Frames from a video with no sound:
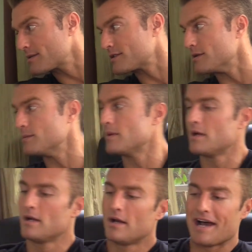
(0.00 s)
So
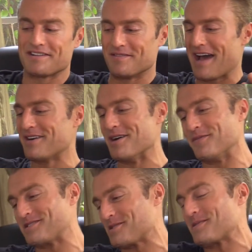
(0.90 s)
mm-hmm. I, I don't know
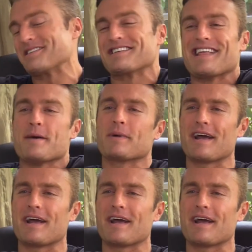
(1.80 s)
if it's just because of that,